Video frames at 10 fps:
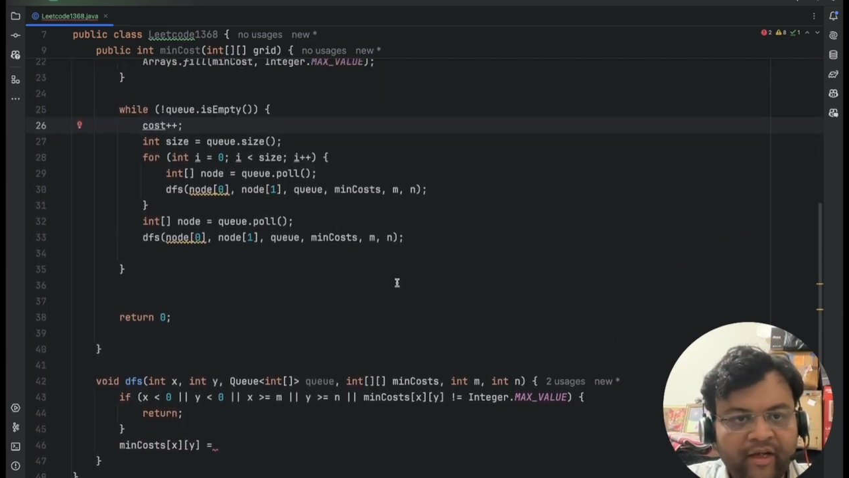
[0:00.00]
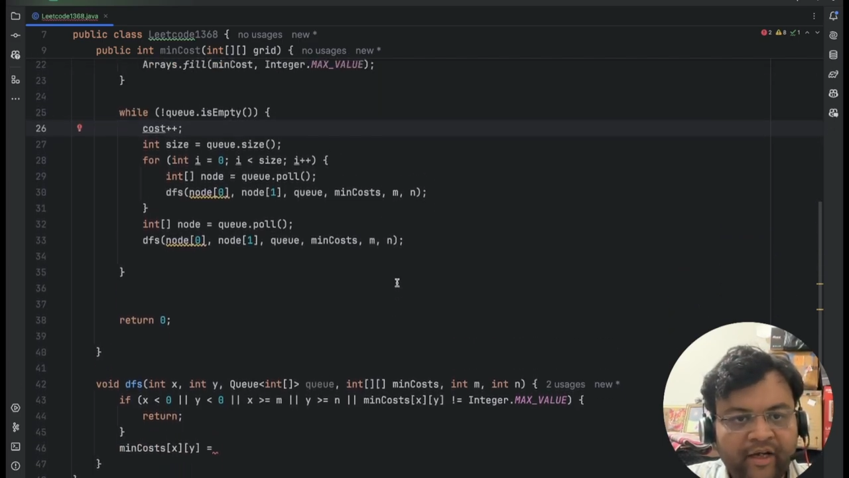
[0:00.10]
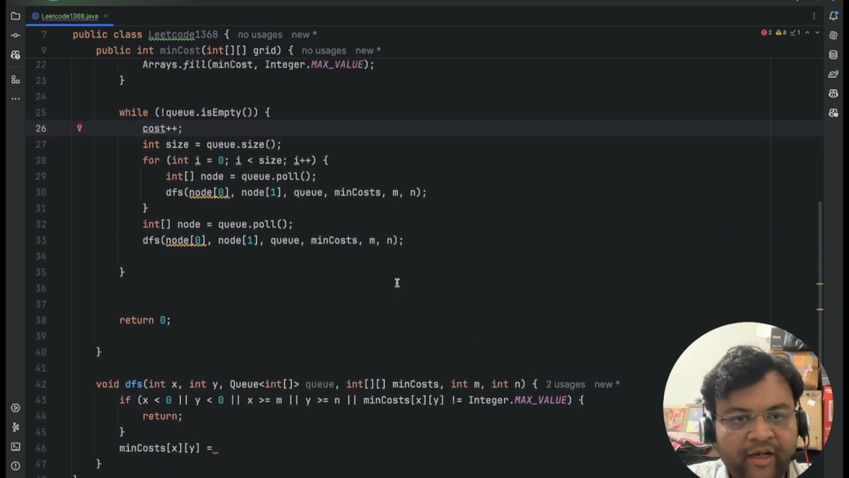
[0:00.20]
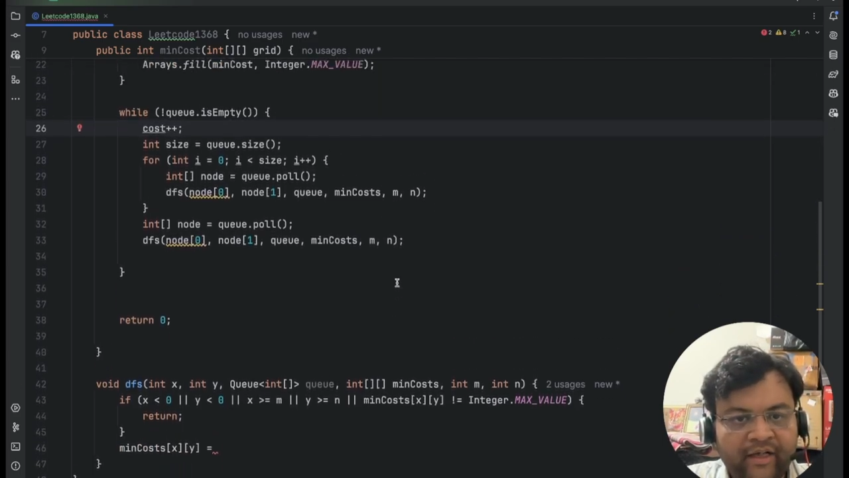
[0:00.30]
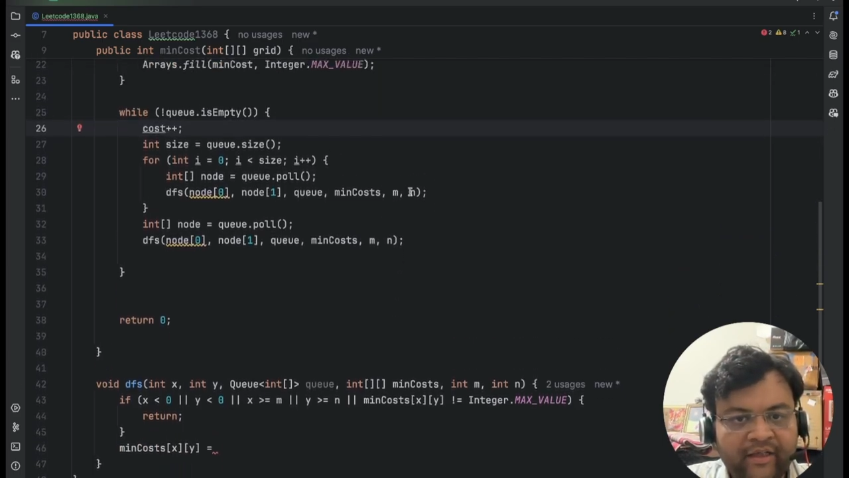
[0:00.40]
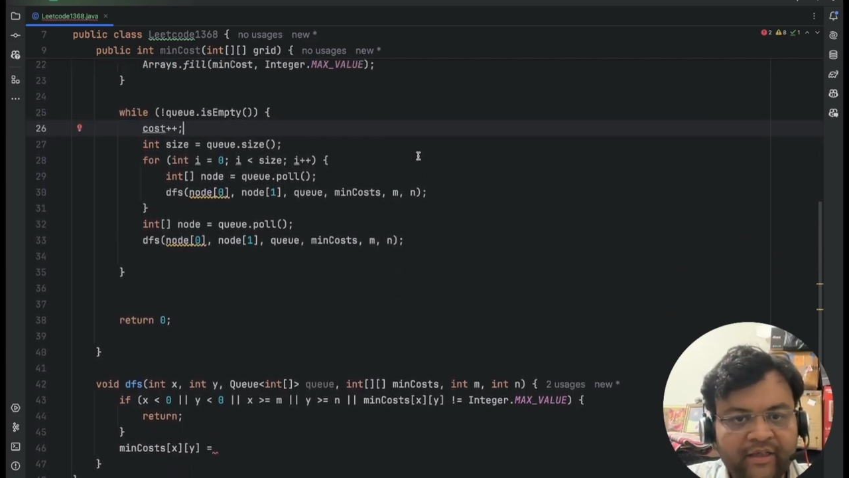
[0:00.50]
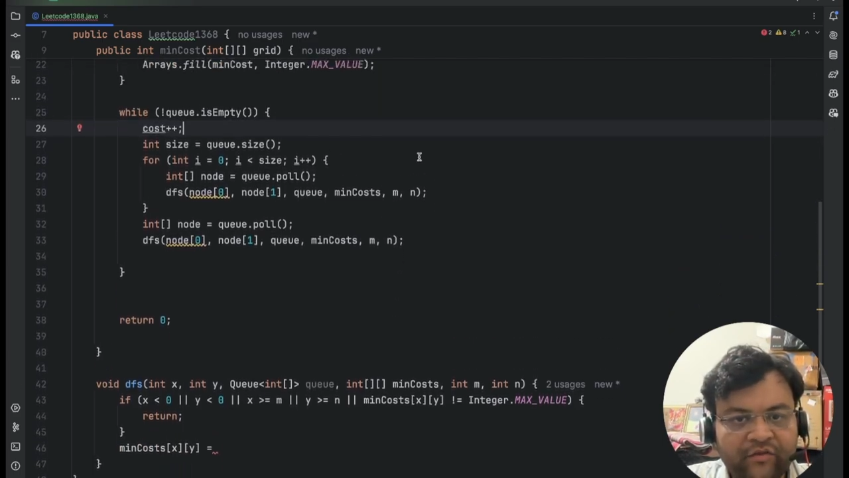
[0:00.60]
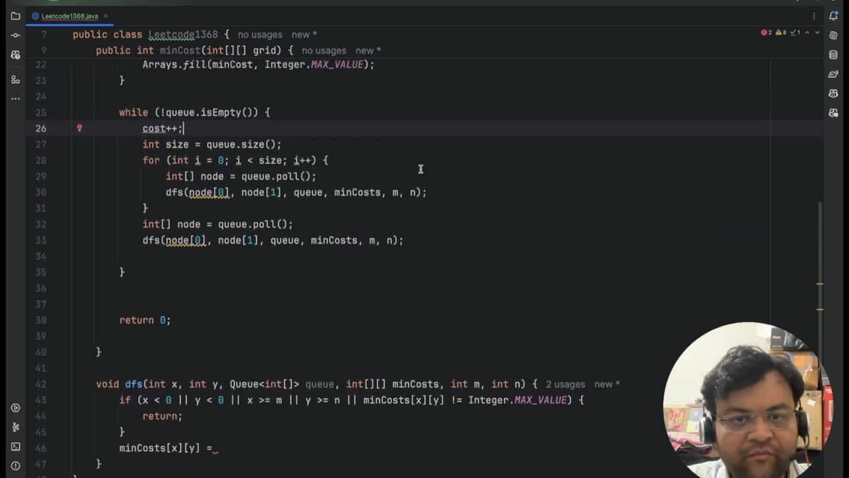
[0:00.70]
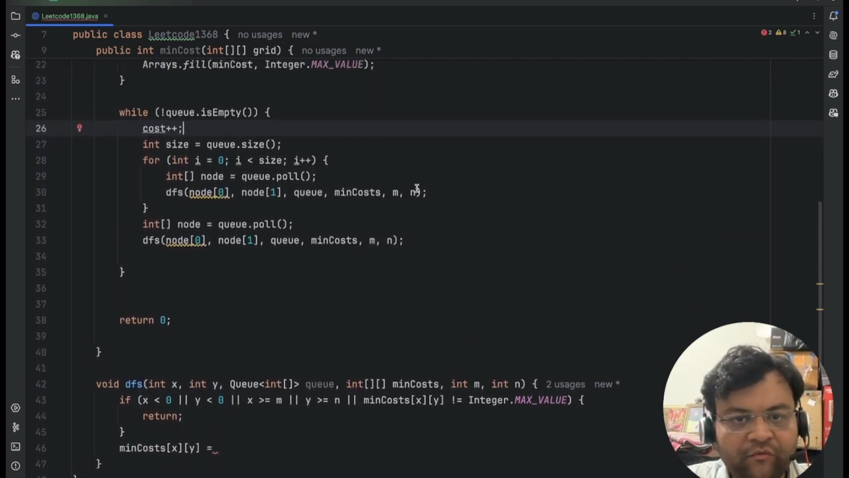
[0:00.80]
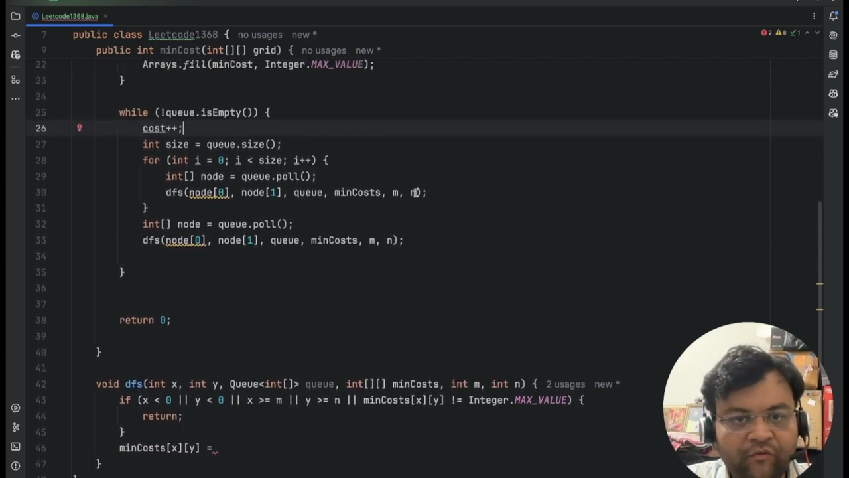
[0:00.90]
And this
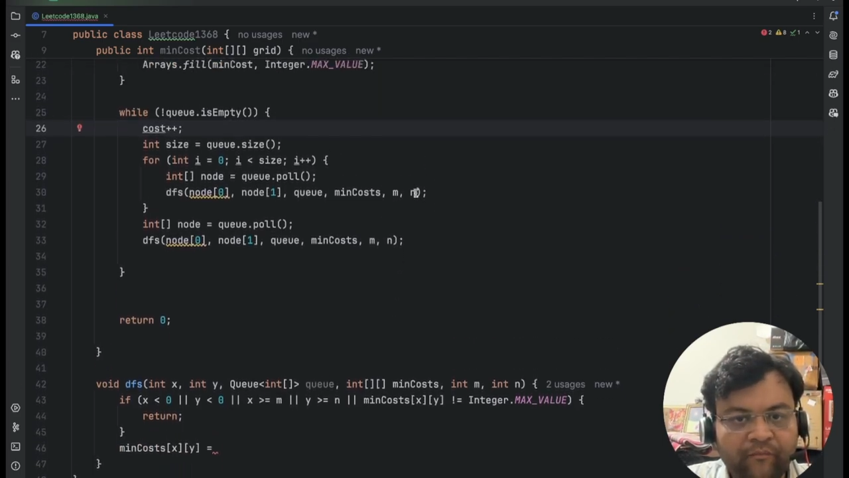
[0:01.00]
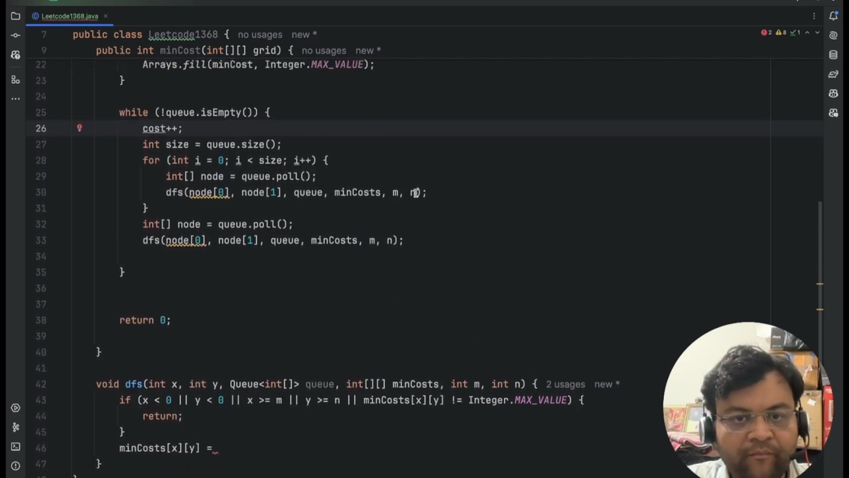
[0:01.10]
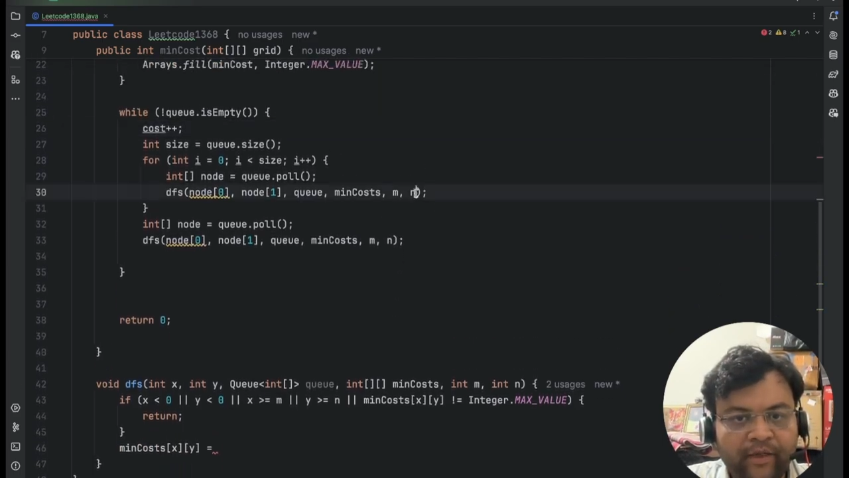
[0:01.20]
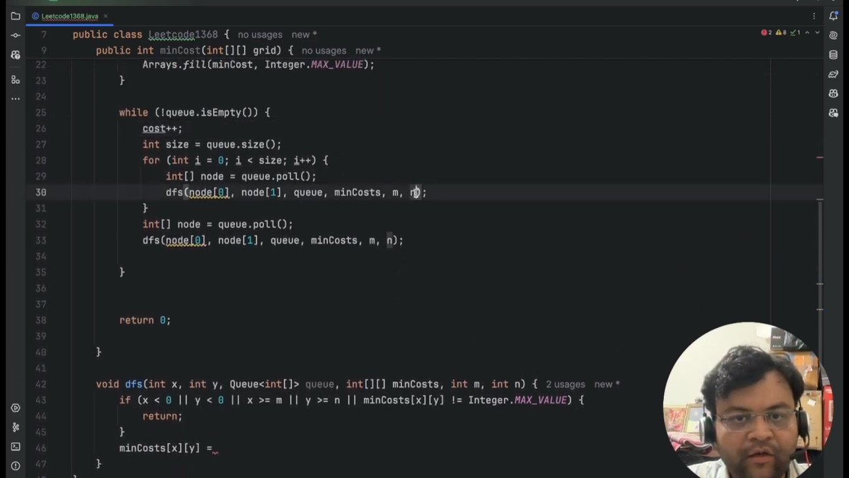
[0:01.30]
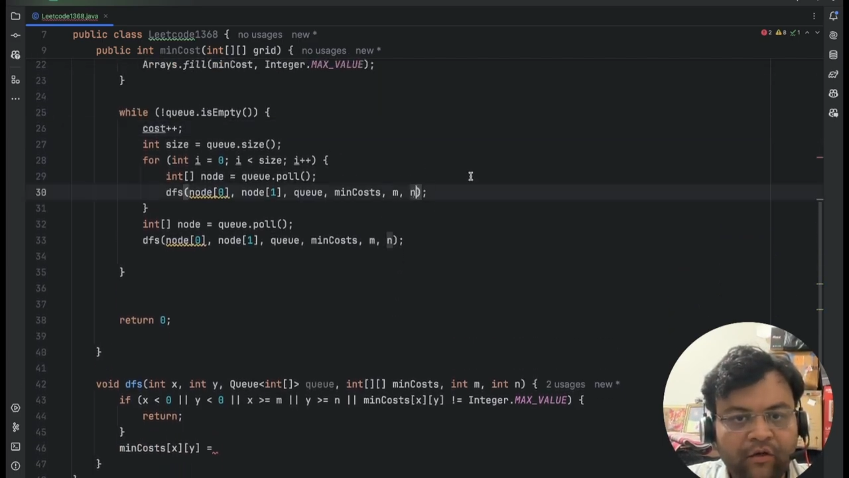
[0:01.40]
will